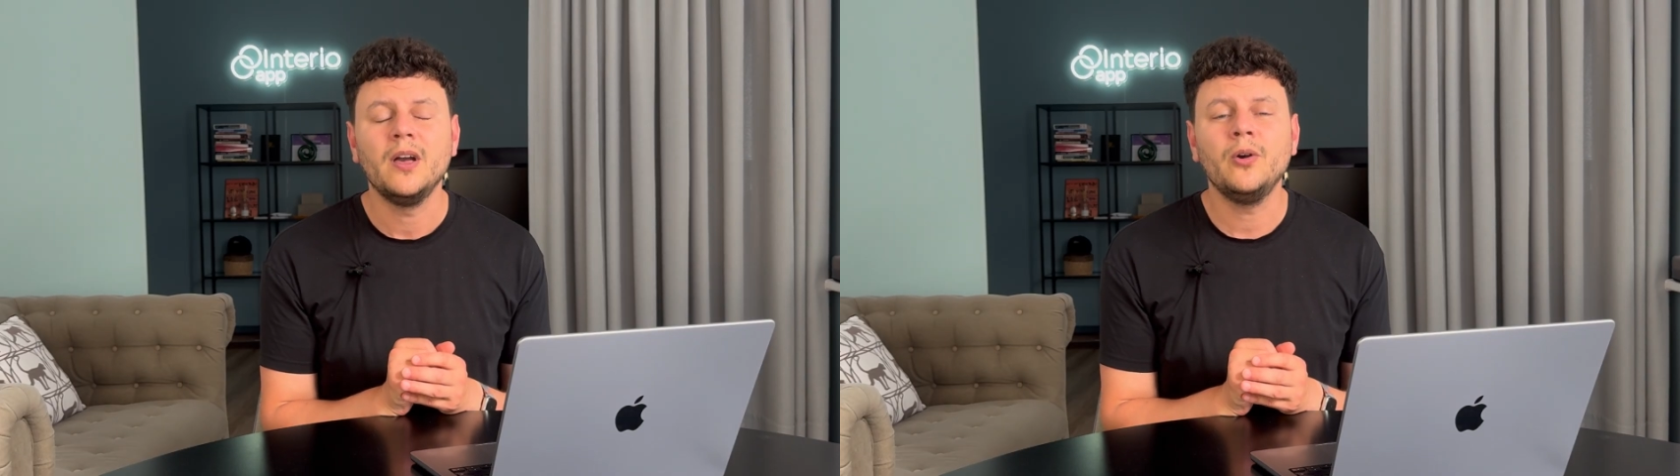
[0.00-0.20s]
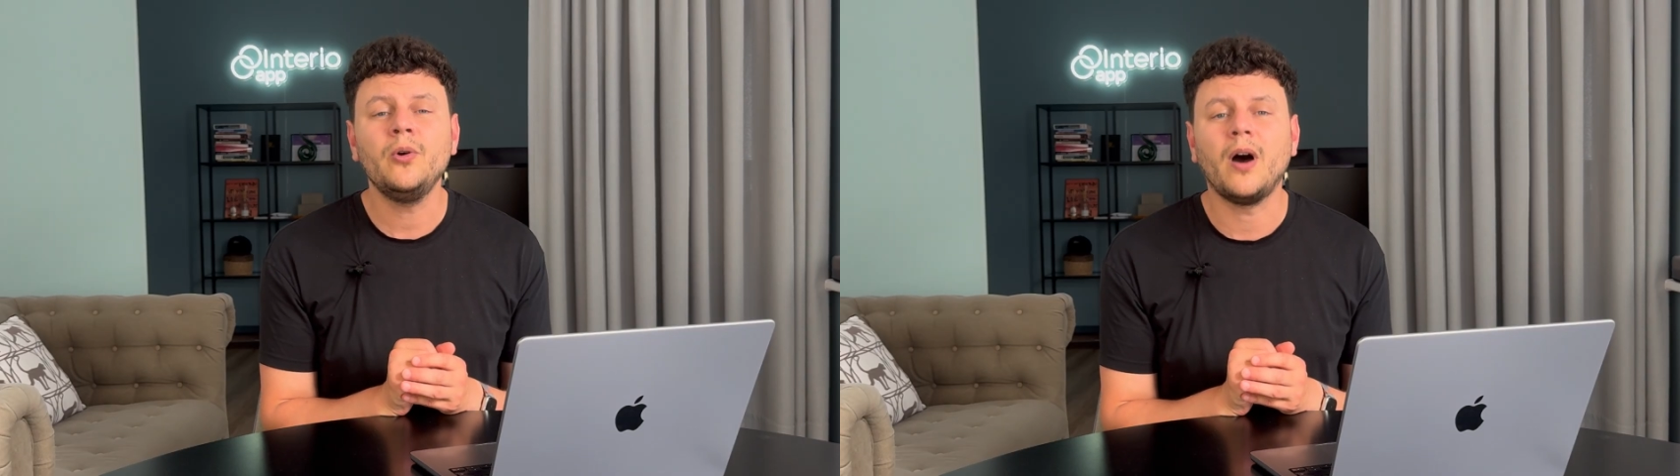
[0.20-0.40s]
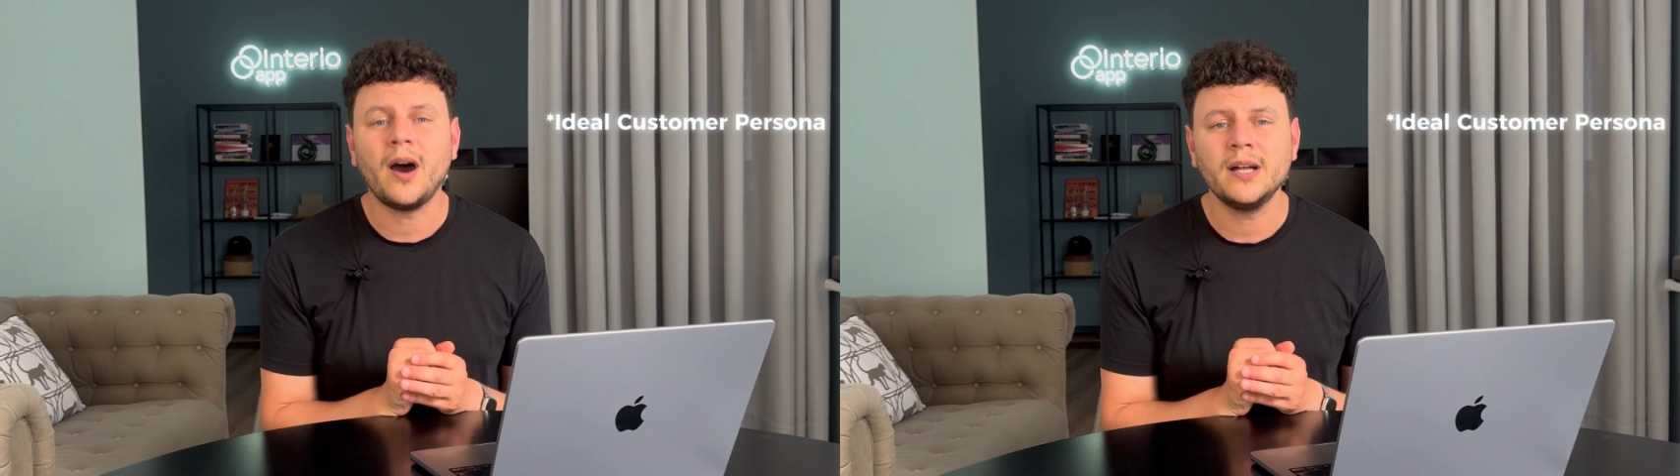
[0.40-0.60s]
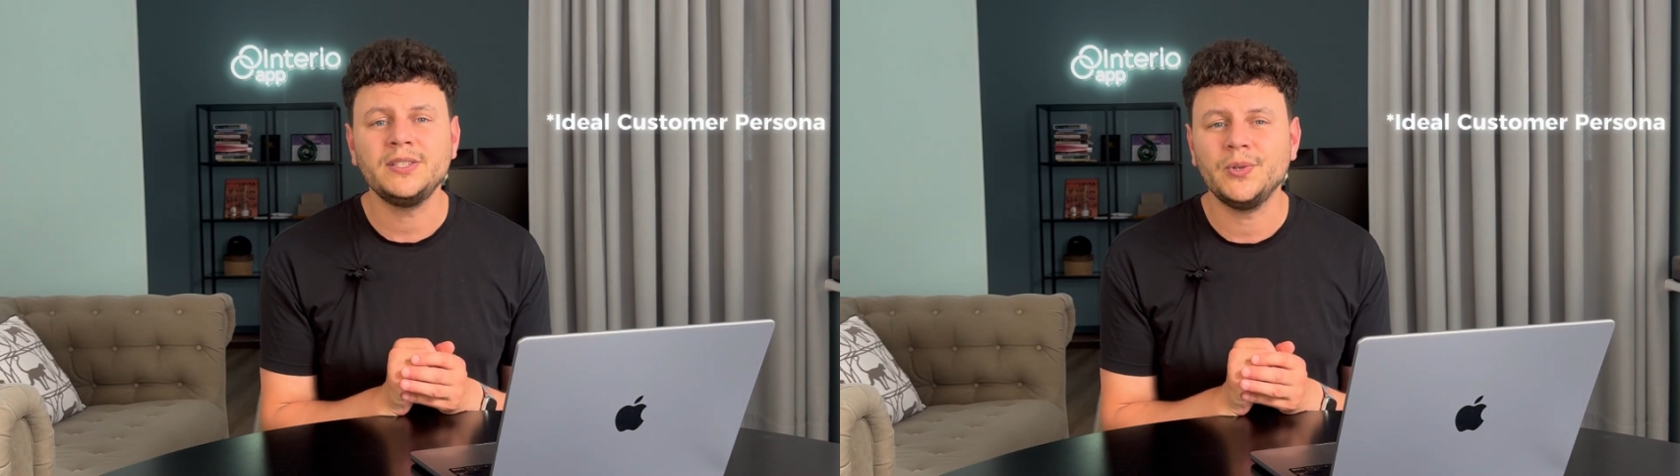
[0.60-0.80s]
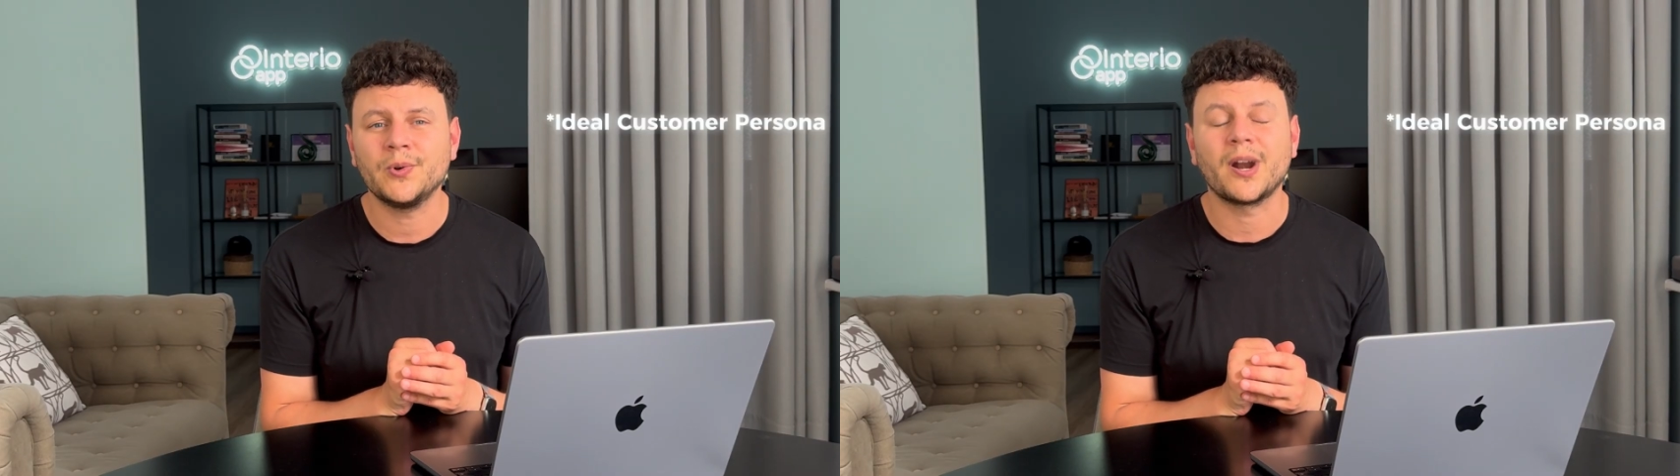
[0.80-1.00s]
who
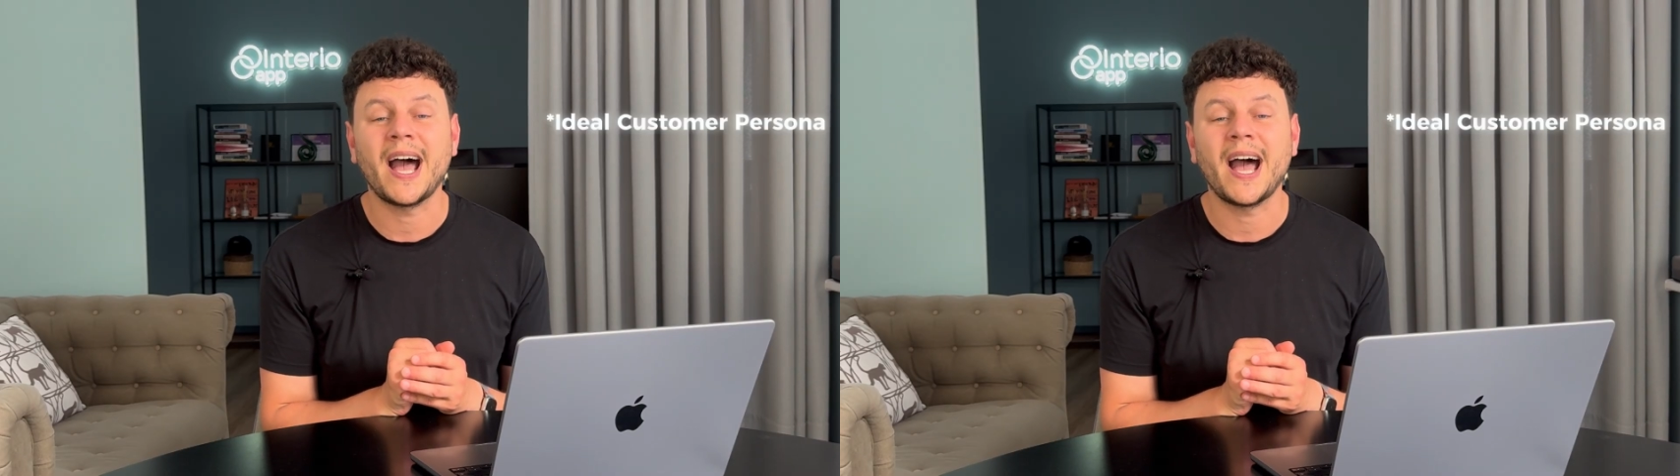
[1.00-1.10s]
aren't your